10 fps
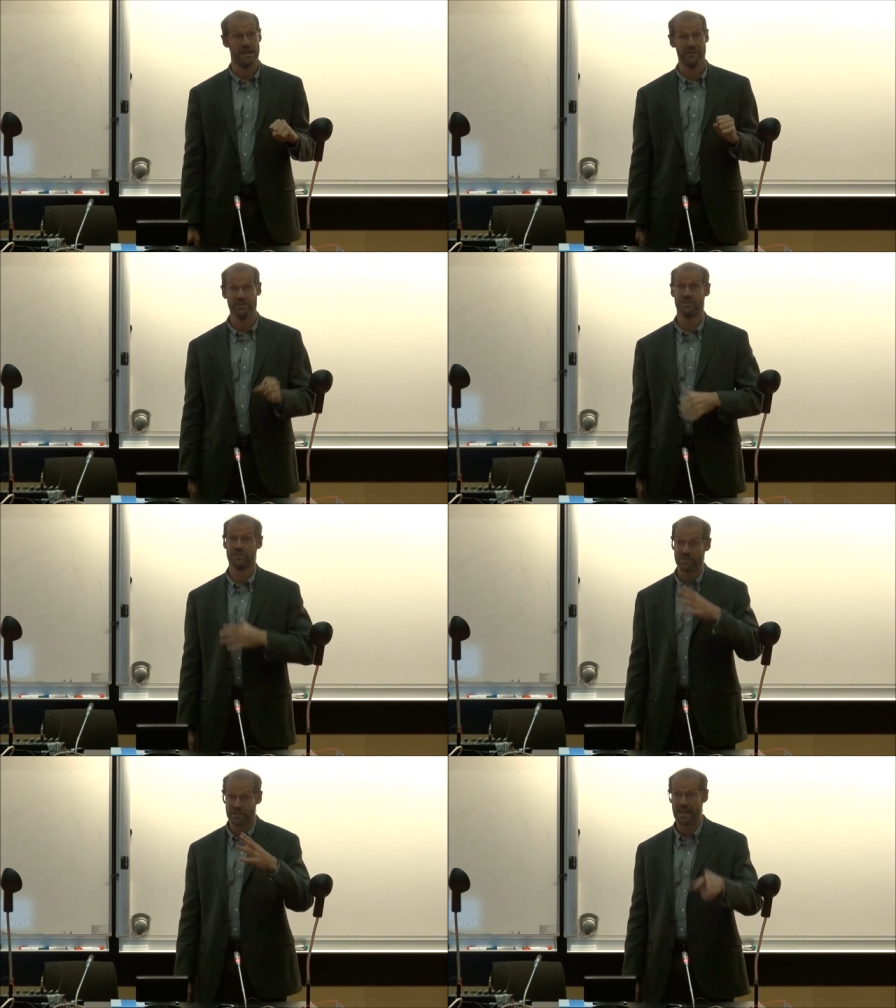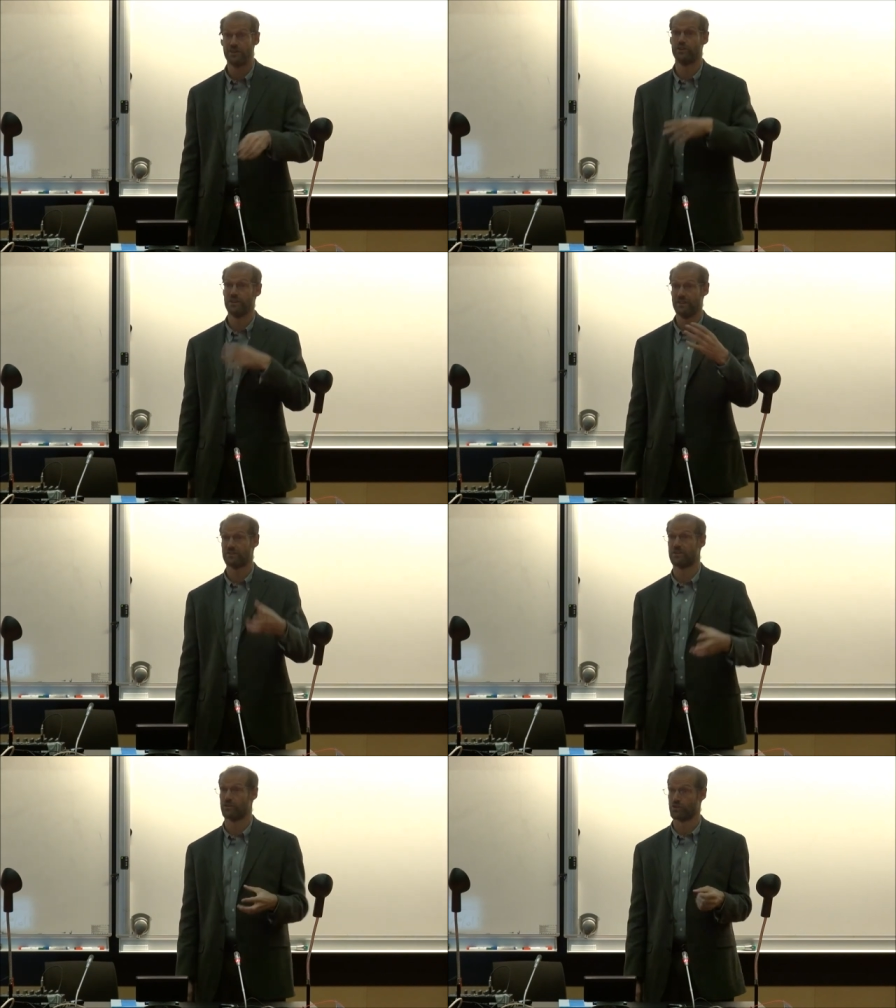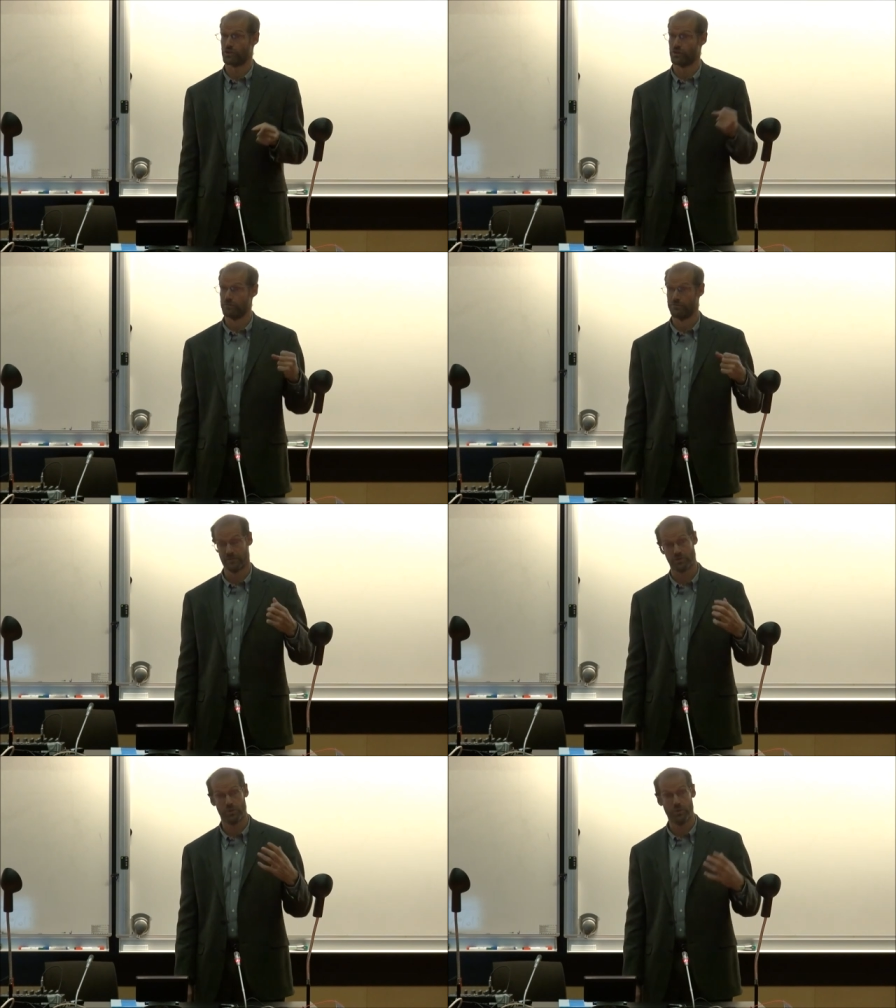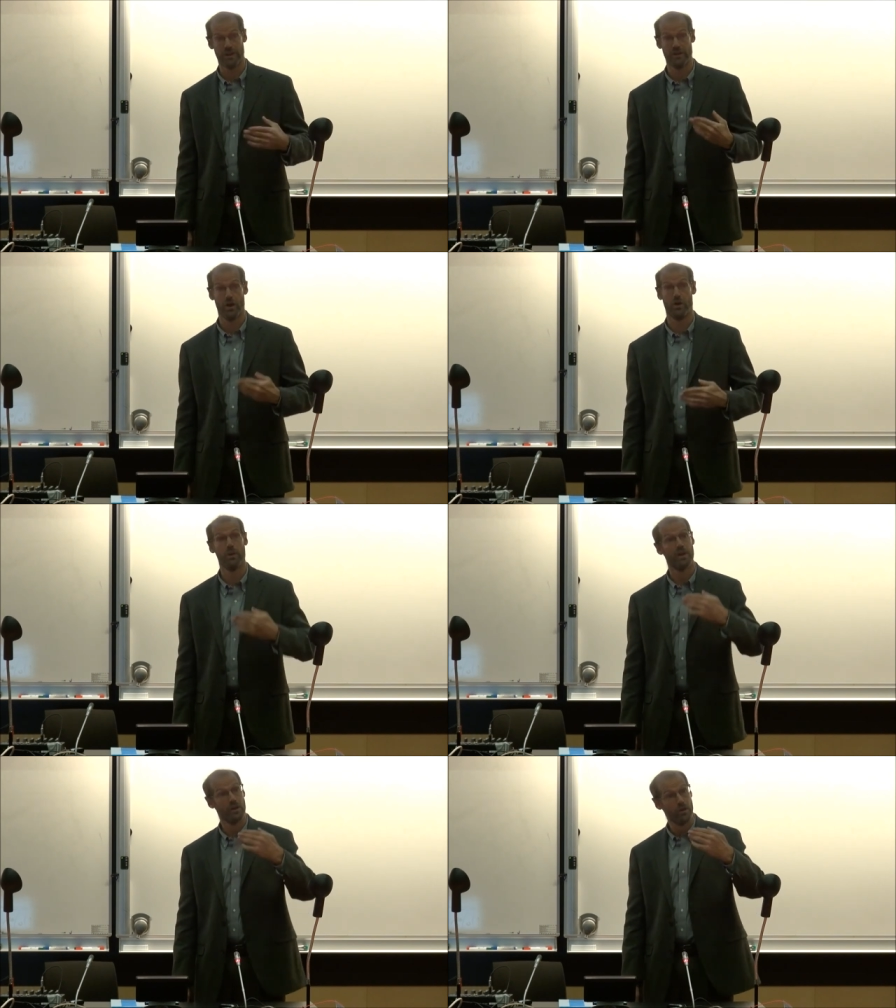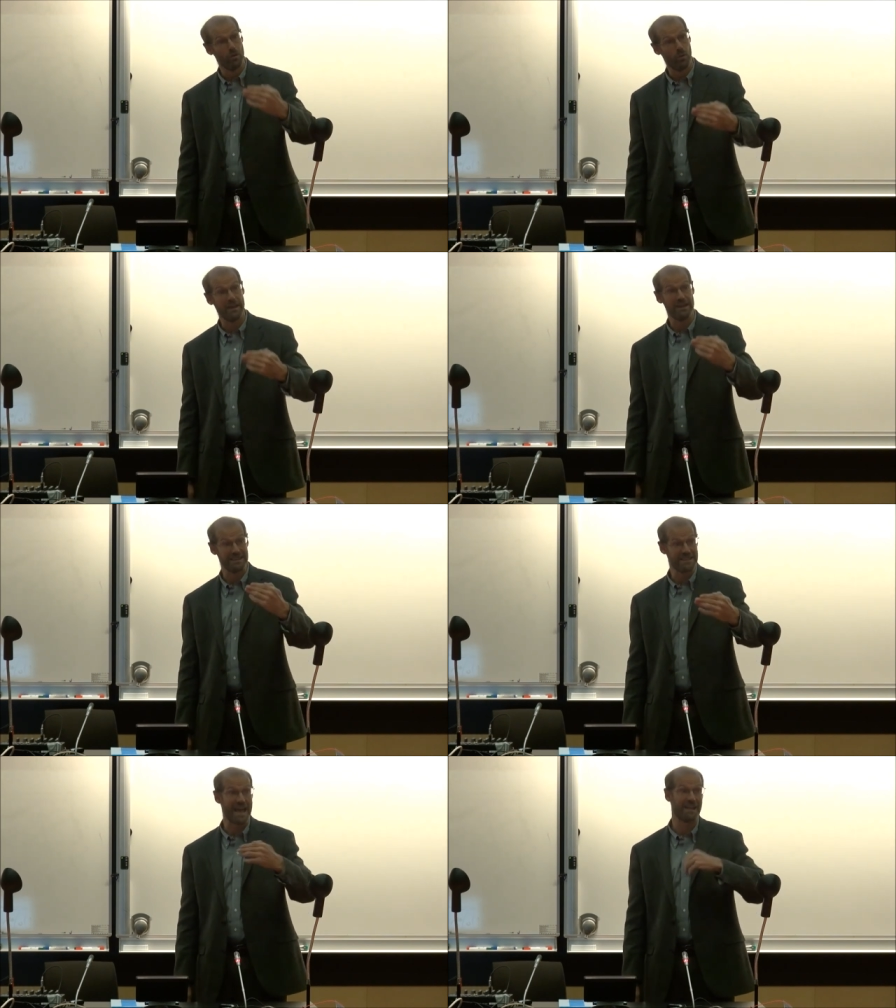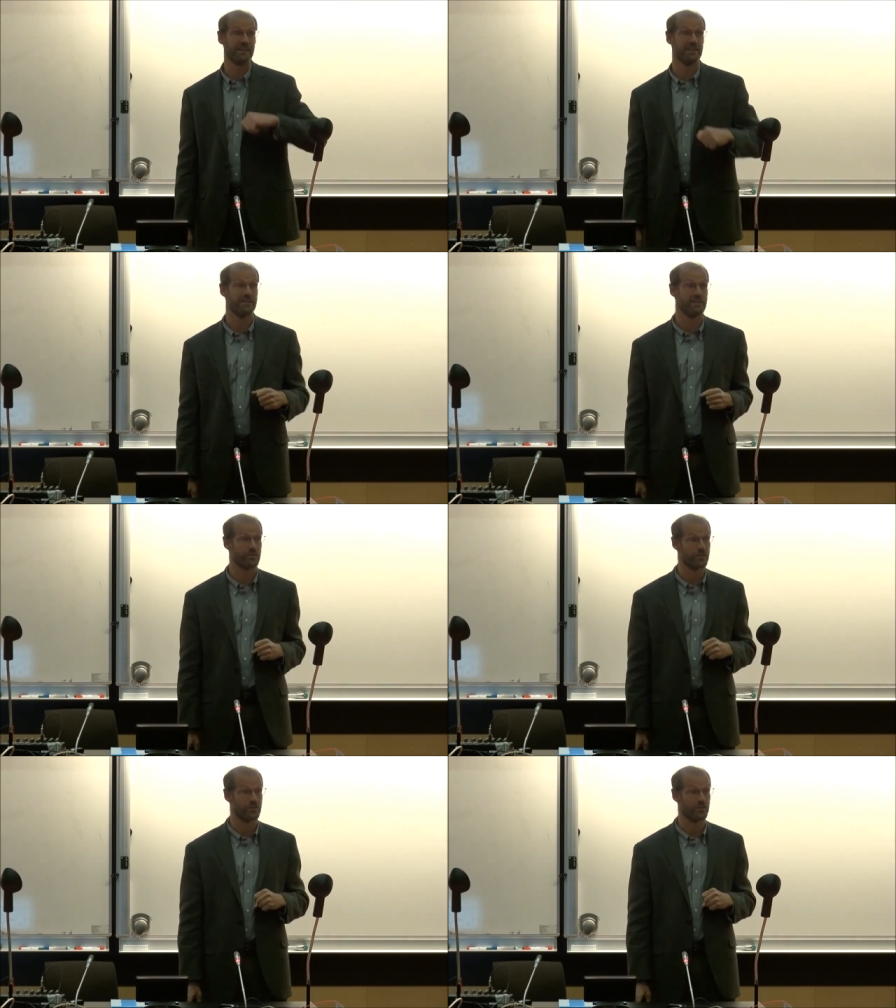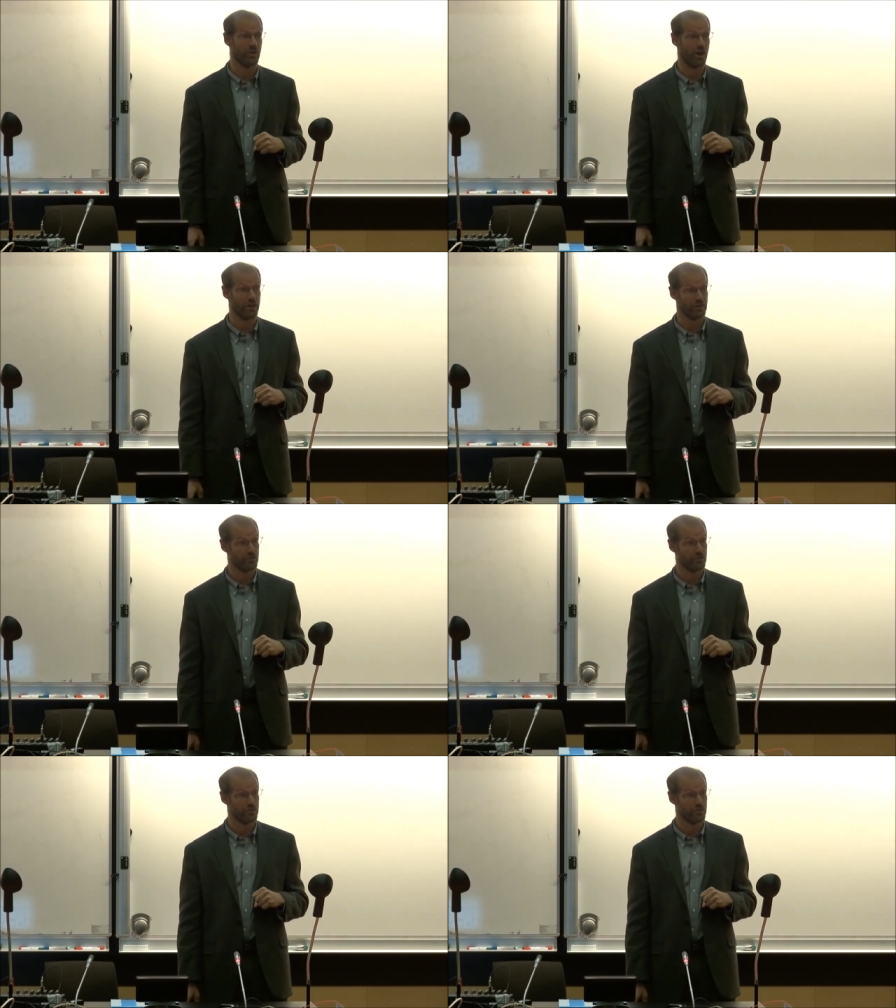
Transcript: And this is the standard in this literature, because we want to know what exactly the differences are.